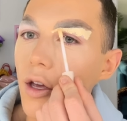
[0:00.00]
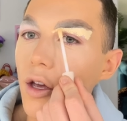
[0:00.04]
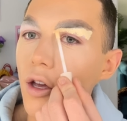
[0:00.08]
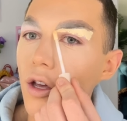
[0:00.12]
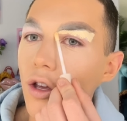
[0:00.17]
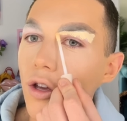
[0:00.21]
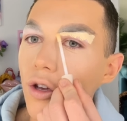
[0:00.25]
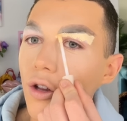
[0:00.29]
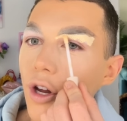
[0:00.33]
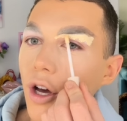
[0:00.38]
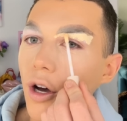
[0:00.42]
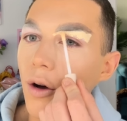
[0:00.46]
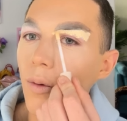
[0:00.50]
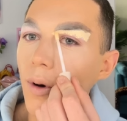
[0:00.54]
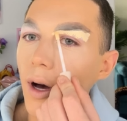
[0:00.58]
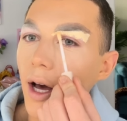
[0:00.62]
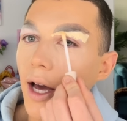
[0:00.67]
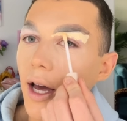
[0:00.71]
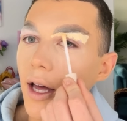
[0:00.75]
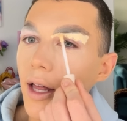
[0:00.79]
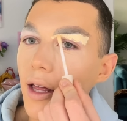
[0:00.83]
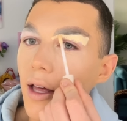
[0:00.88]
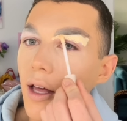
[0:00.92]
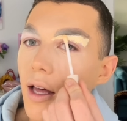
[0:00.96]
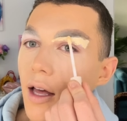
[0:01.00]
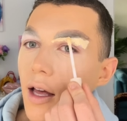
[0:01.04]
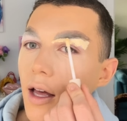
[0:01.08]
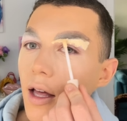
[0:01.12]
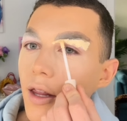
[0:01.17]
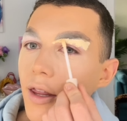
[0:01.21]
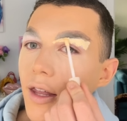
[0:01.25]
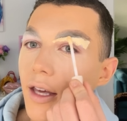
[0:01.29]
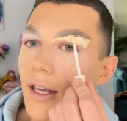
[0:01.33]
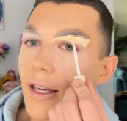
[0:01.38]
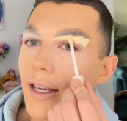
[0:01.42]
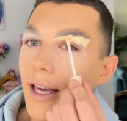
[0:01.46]
You know what?
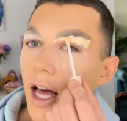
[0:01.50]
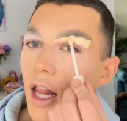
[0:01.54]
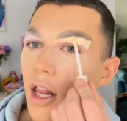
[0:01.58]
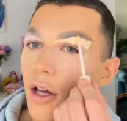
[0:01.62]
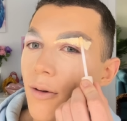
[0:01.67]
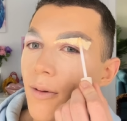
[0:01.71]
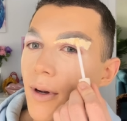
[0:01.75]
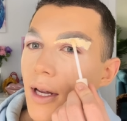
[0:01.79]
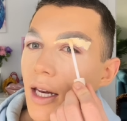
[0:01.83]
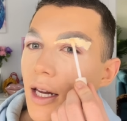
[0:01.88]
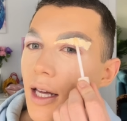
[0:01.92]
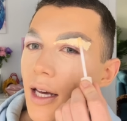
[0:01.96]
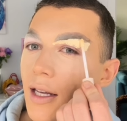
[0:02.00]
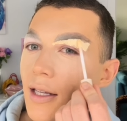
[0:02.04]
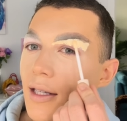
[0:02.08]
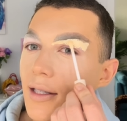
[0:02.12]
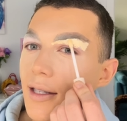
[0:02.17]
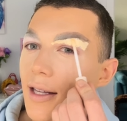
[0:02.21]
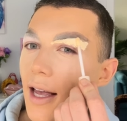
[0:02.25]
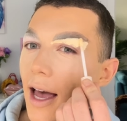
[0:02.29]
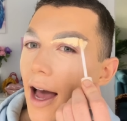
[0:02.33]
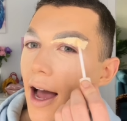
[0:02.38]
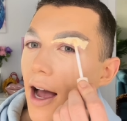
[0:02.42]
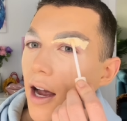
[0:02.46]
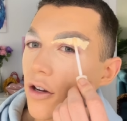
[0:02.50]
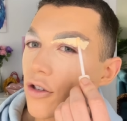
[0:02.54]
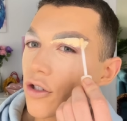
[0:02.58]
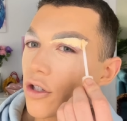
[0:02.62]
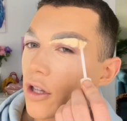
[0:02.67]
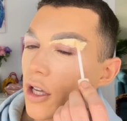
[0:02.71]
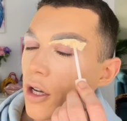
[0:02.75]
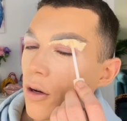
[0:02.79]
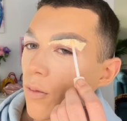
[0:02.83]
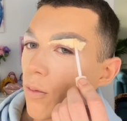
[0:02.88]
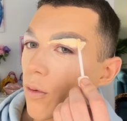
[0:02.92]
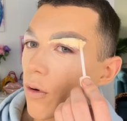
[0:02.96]
The yellowiness
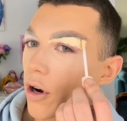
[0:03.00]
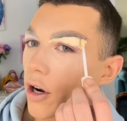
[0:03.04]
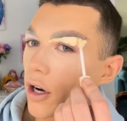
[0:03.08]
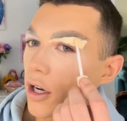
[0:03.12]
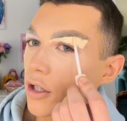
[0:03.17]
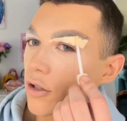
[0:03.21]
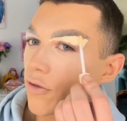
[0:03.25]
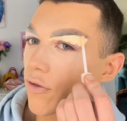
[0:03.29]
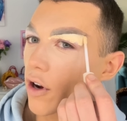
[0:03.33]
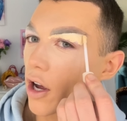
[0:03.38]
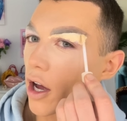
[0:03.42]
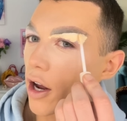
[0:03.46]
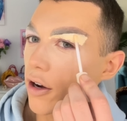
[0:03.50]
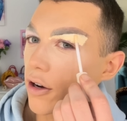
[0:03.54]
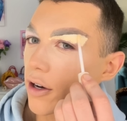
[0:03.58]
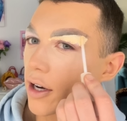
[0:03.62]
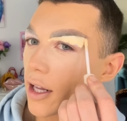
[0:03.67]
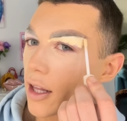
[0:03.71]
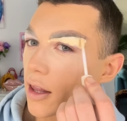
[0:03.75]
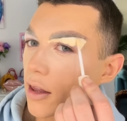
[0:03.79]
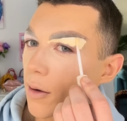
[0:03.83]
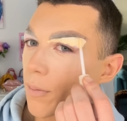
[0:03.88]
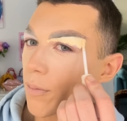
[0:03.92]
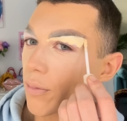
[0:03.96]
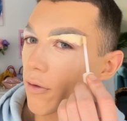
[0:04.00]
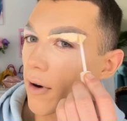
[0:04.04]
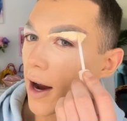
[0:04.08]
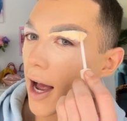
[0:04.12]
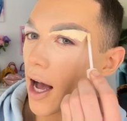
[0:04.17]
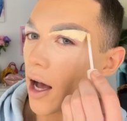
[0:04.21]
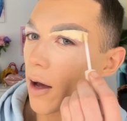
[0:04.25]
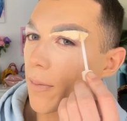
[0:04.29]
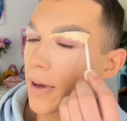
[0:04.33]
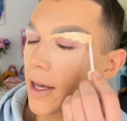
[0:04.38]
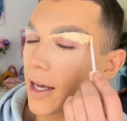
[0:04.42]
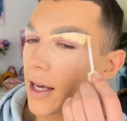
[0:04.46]
actually works for underneath the
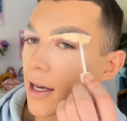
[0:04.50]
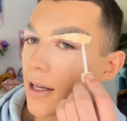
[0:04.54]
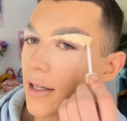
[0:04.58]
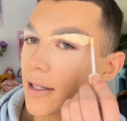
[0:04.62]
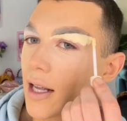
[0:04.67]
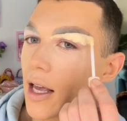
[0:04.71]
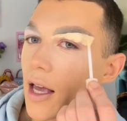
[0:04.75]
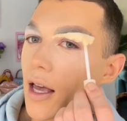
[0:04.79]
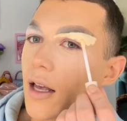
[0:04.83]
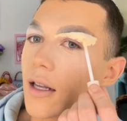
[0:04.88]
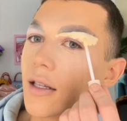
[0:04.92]
brow because